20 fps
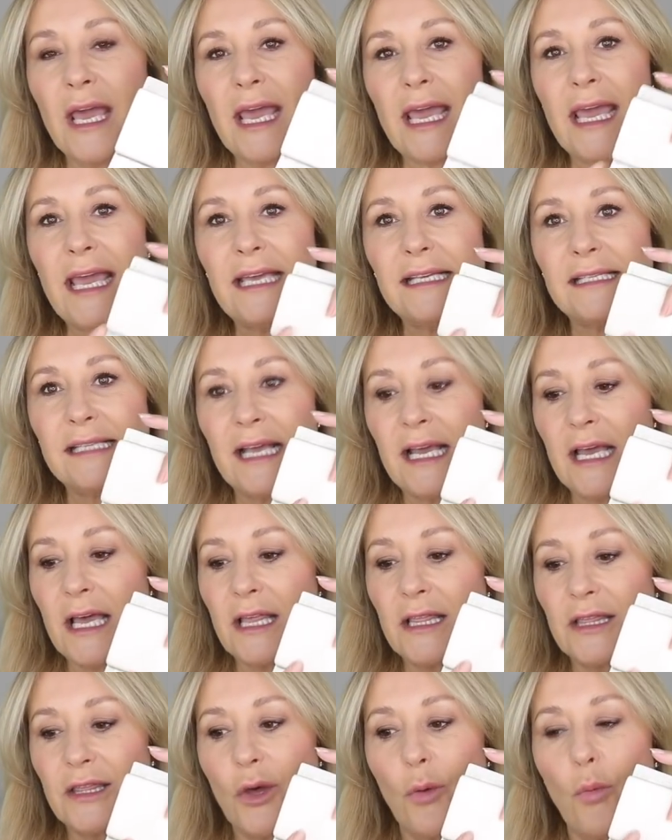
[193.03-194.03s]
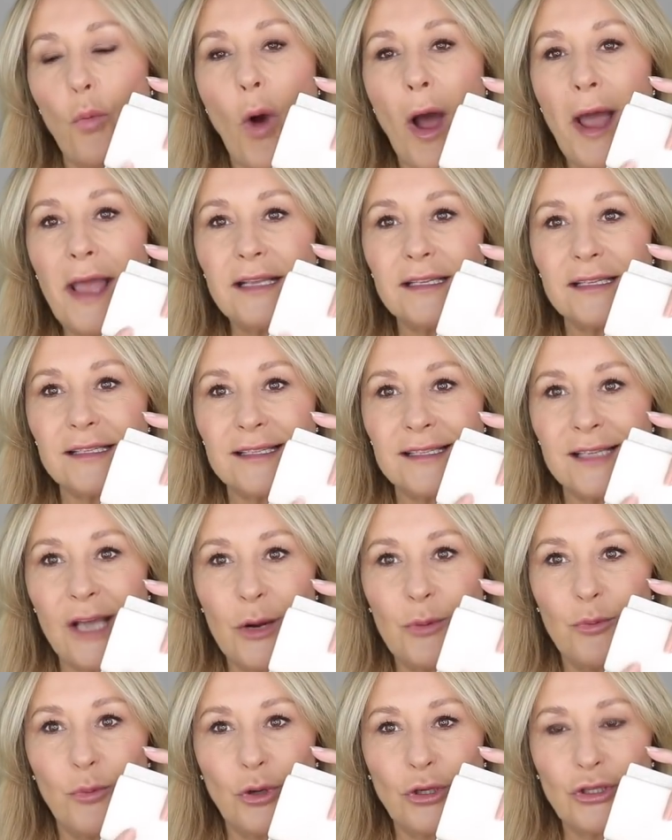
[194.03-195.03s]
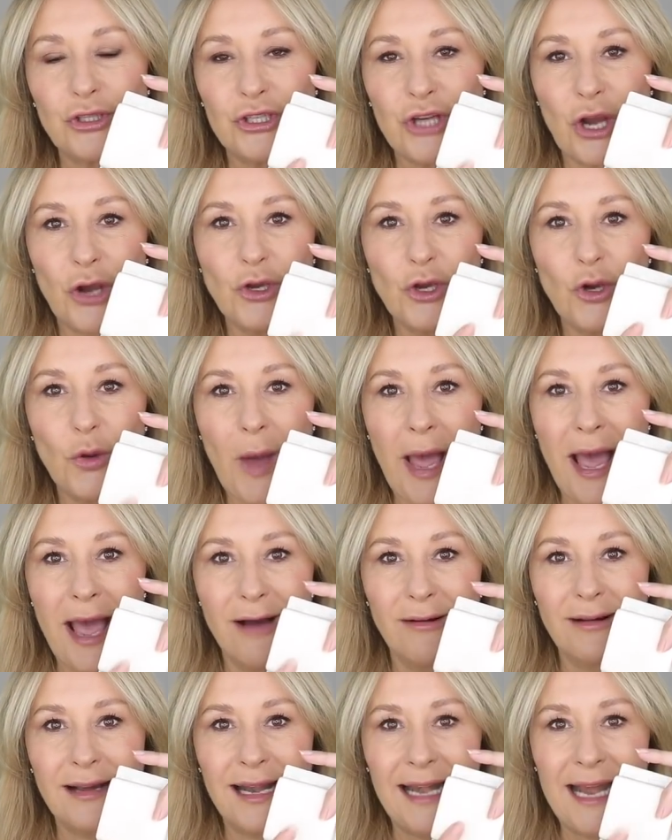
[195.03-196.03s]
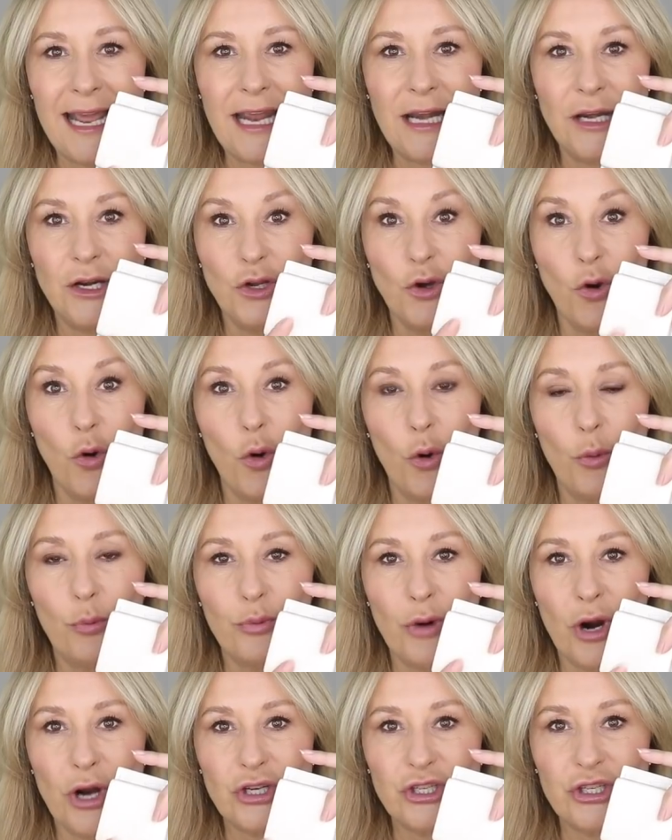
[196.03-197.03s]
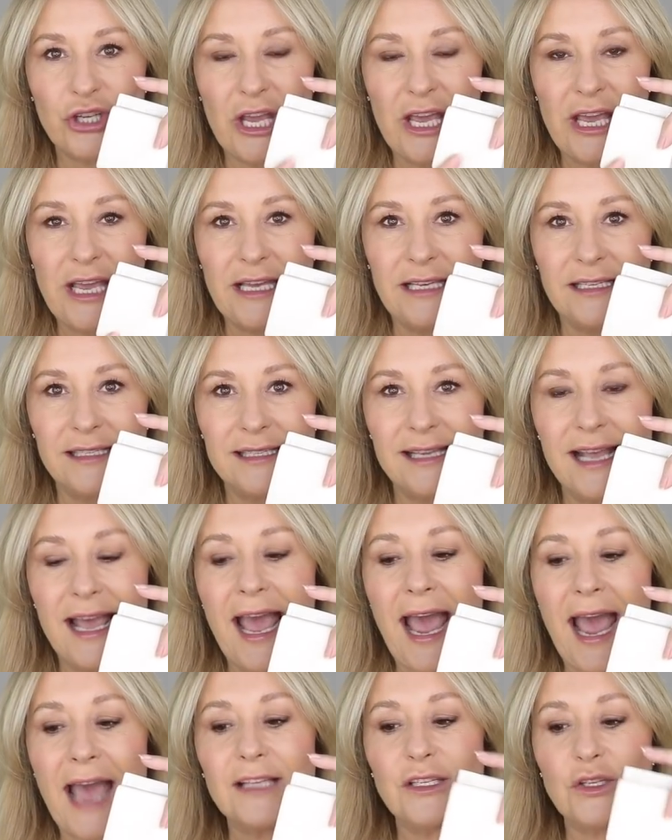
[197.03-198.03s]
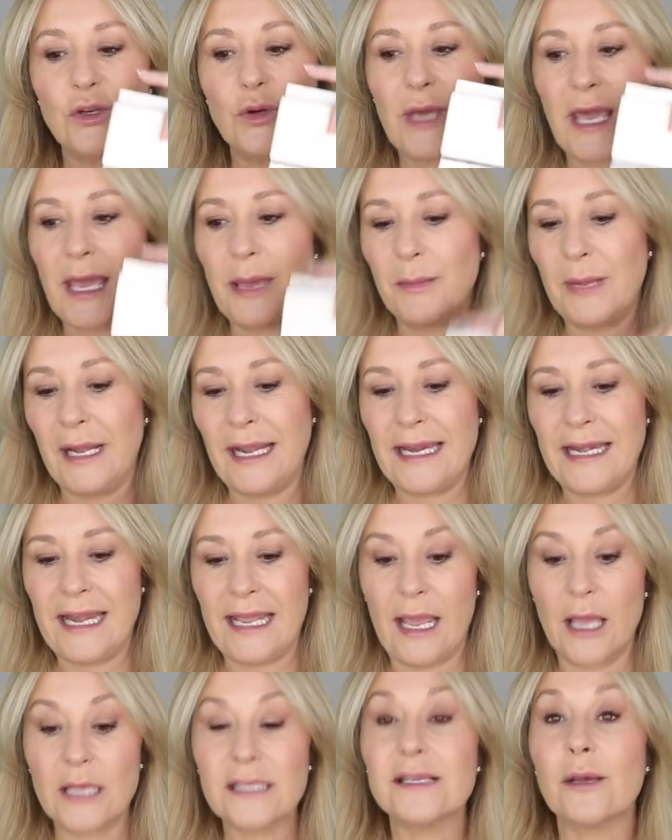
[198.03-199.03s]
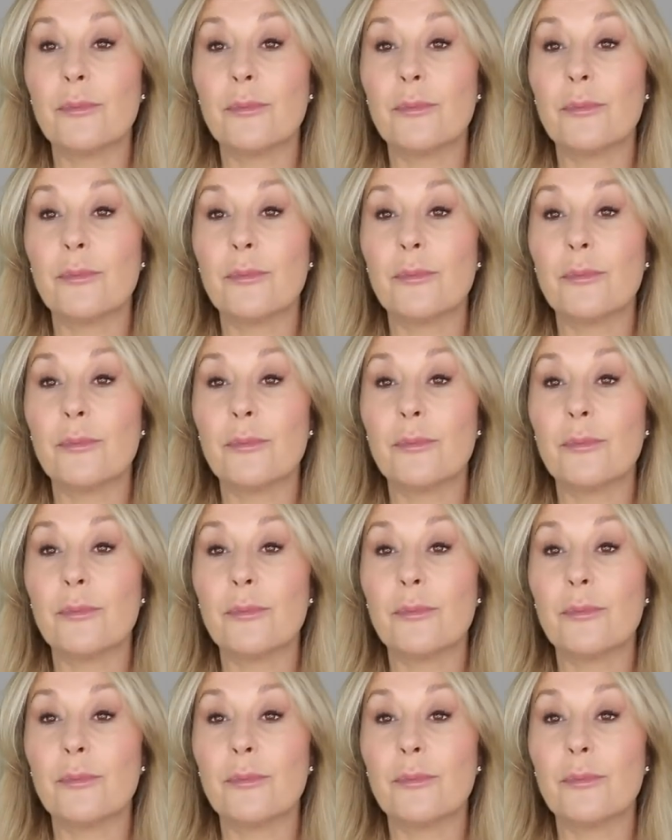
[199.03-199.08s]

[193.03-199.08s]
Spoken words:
is the white soap will show you how clean your brush is as you keep cleaning it.